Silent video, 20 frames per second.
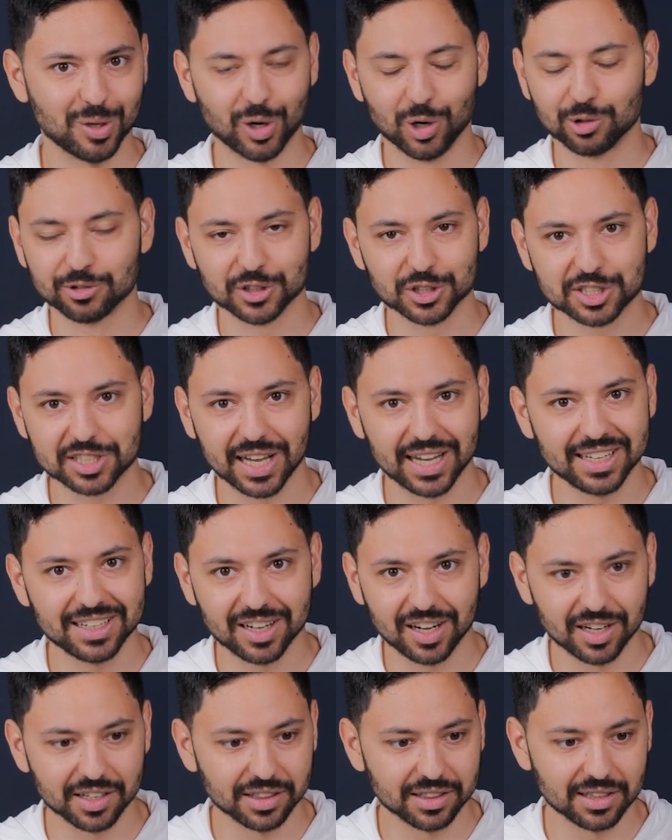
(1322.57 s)
oversight
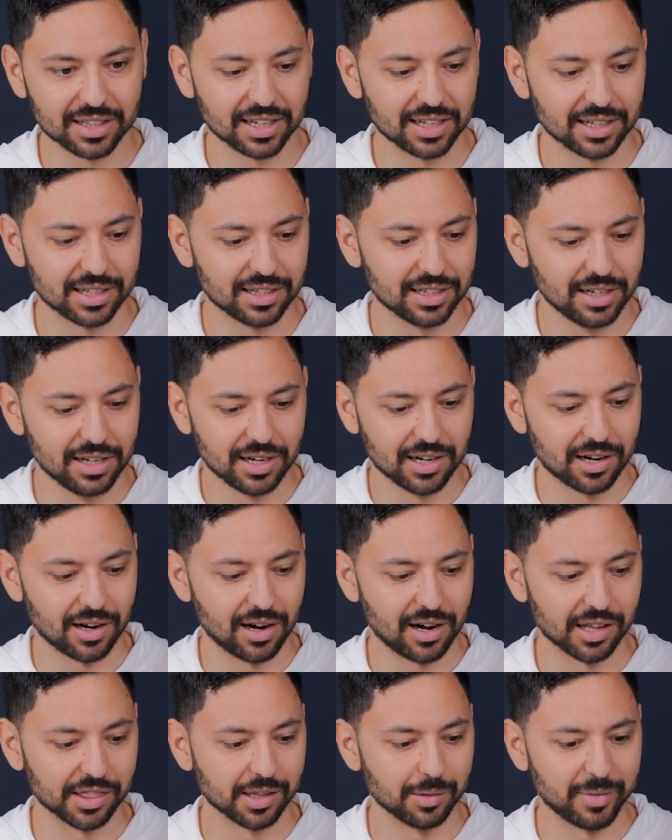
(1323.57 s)
on the
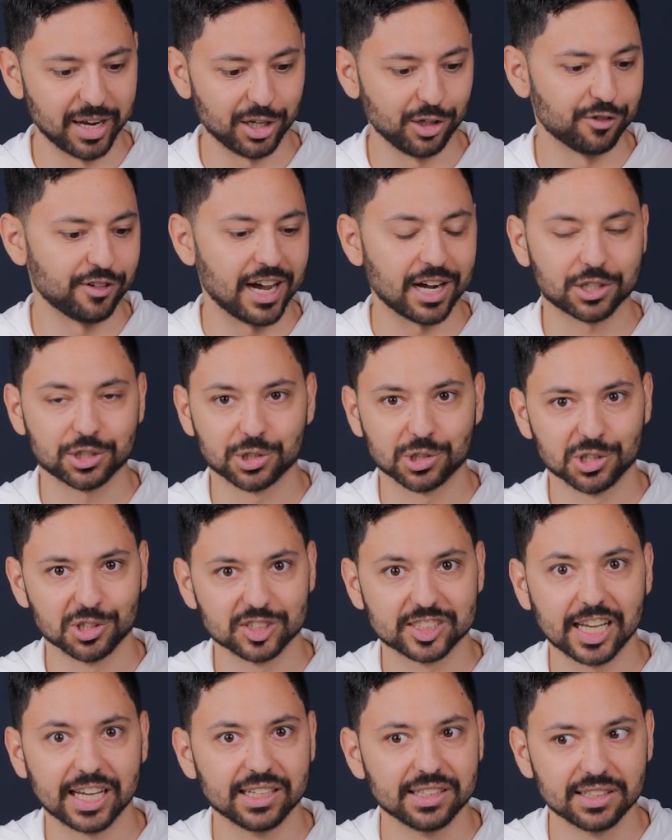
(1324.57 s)

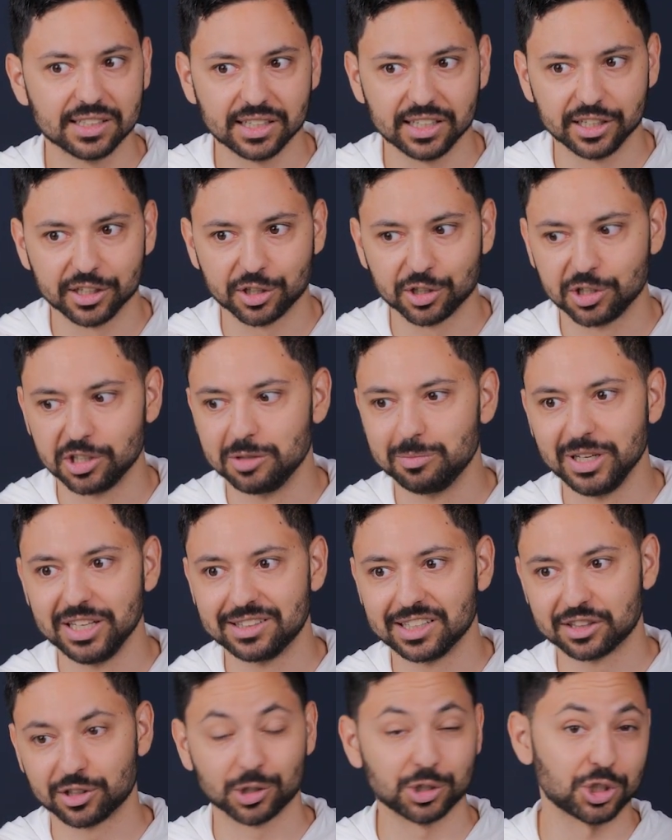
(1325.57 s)
manufacturer's end. It could be
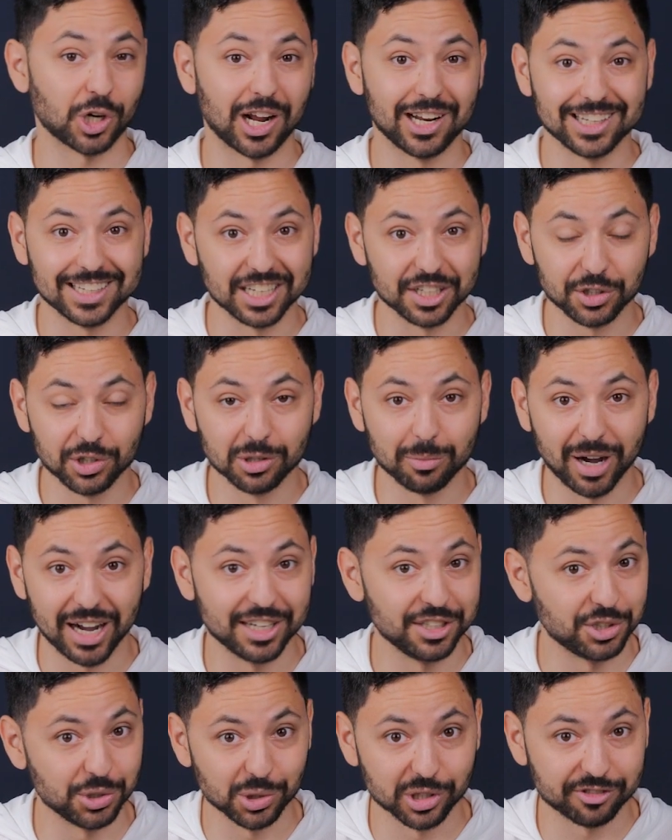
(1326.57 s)
that they're trying to get you to
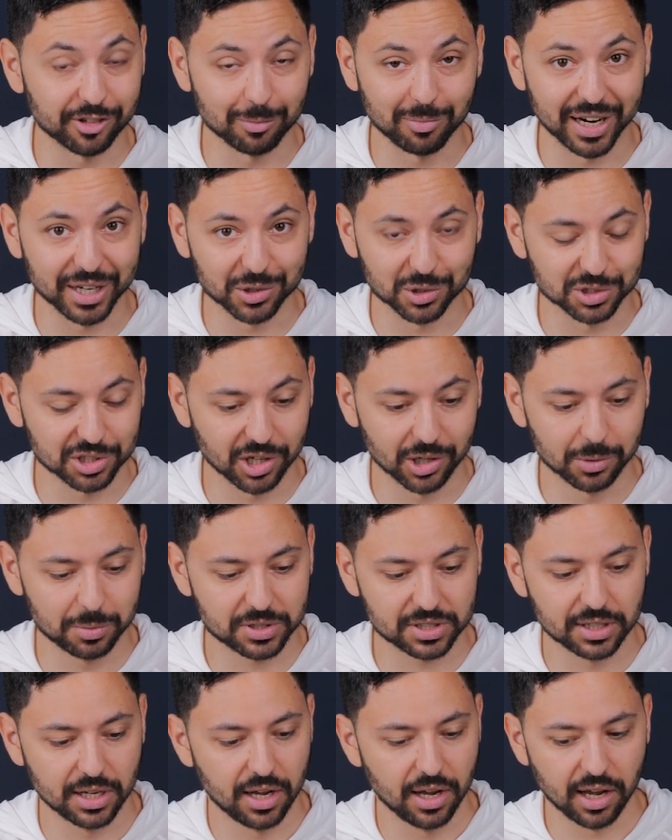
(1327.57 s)
buy two different
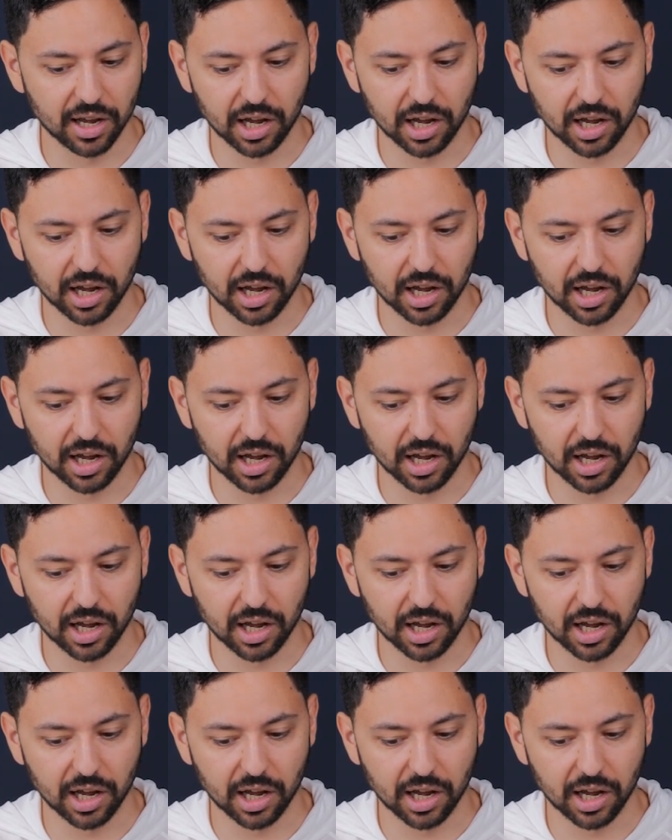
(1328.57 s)
microscopes.